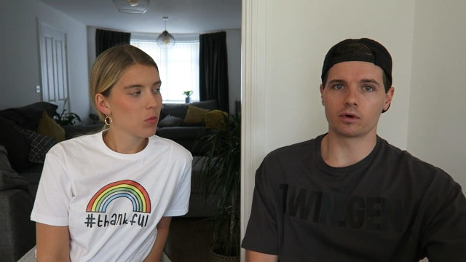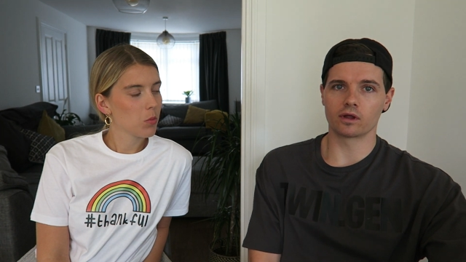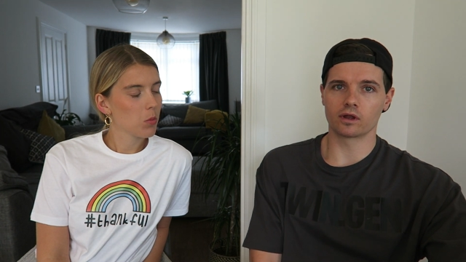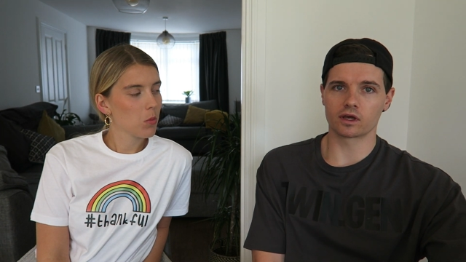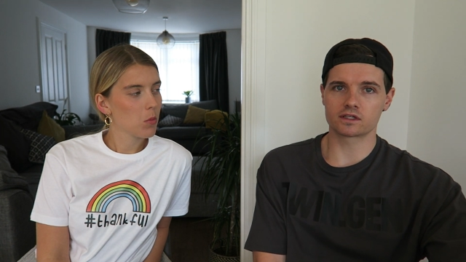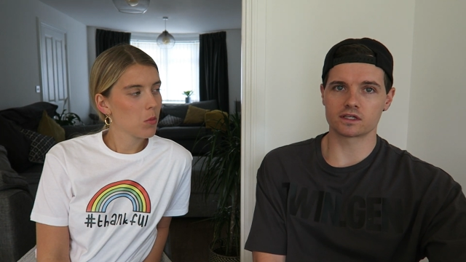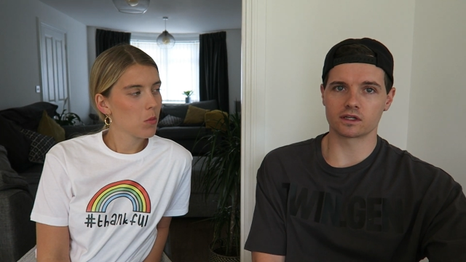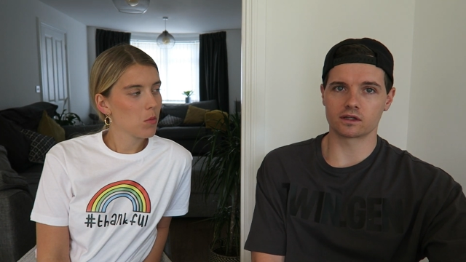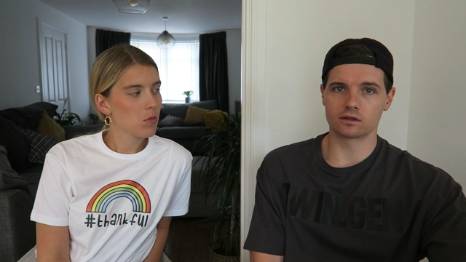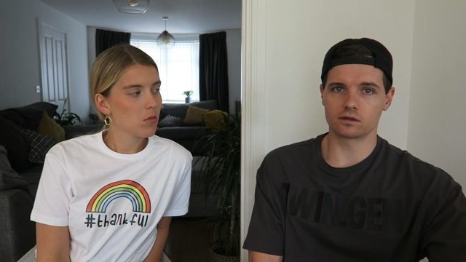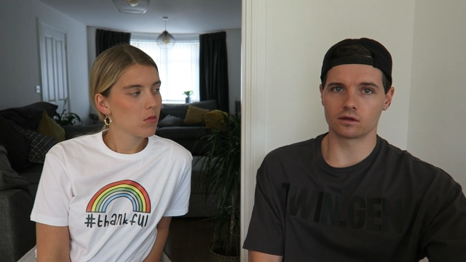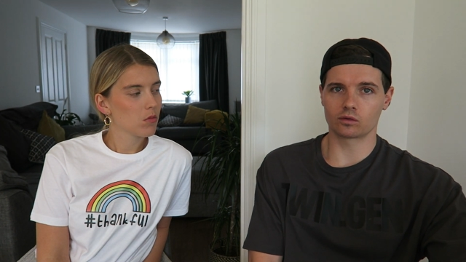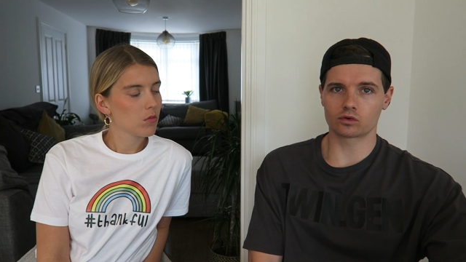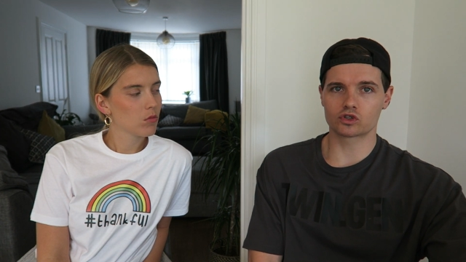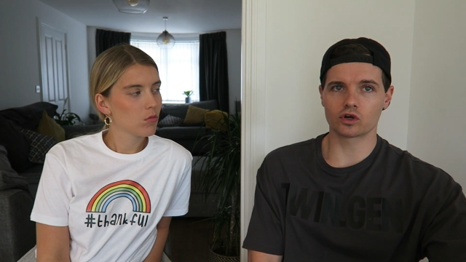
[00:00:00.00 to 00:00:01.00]
Speaker 1: But like I
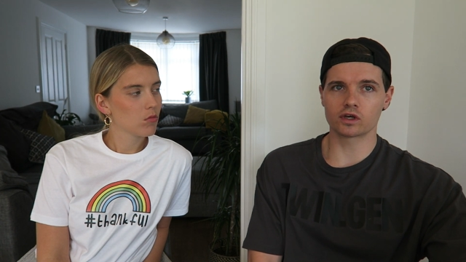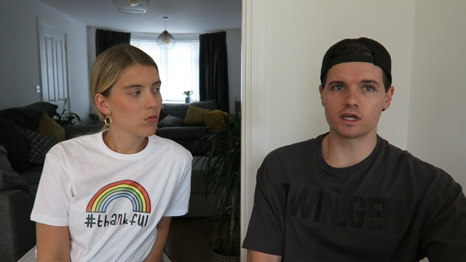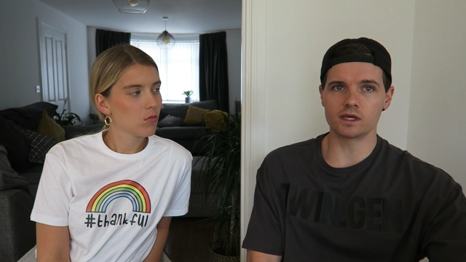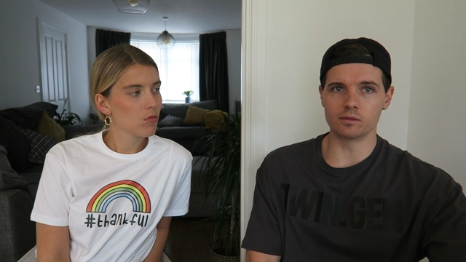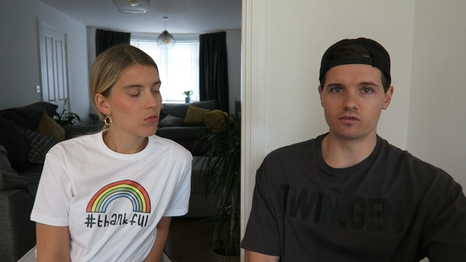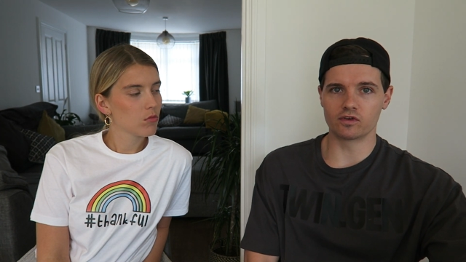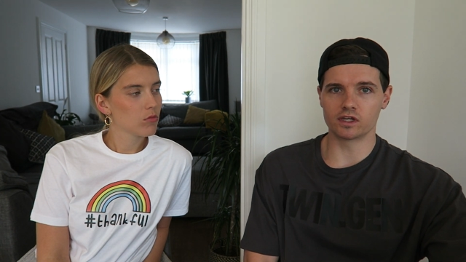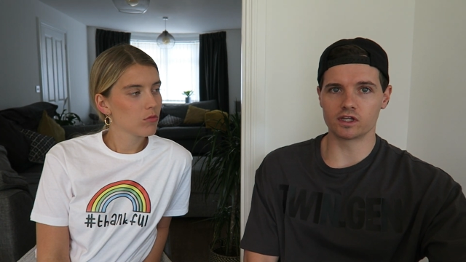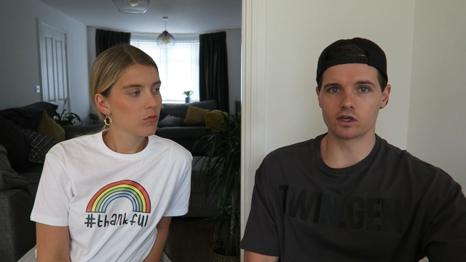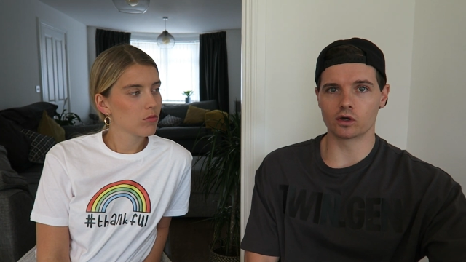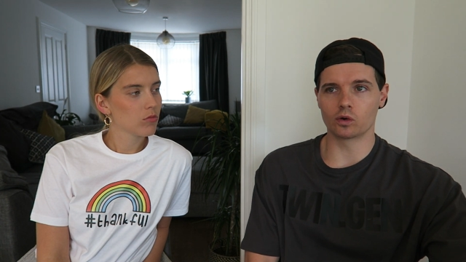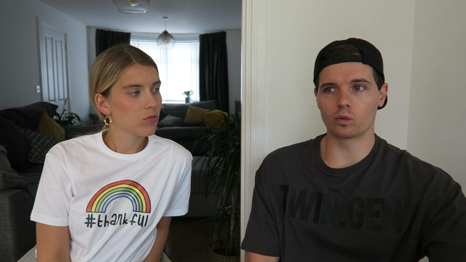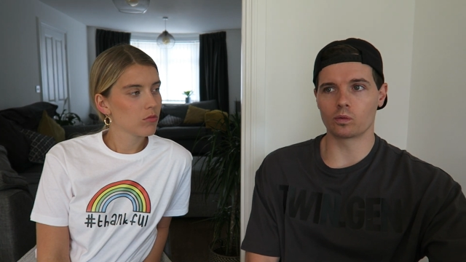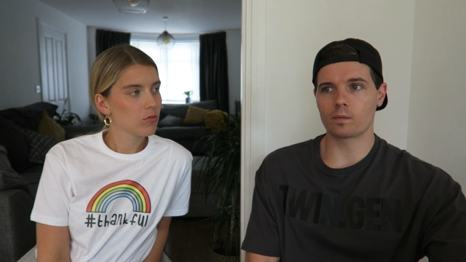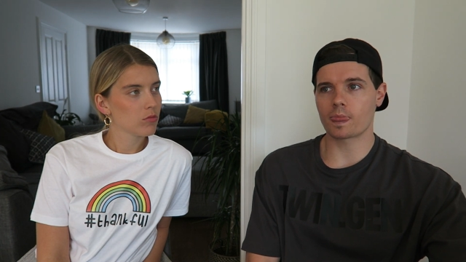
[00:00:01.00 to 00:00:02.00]
said, I'll try and keep the
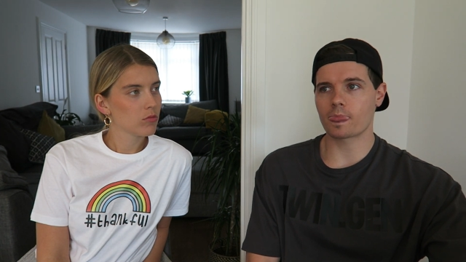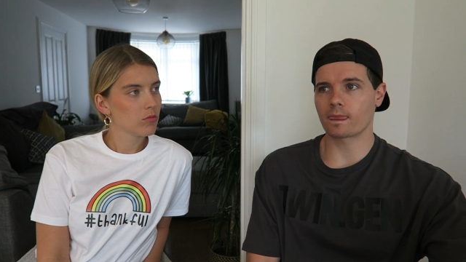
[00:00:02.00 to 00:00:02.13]
video.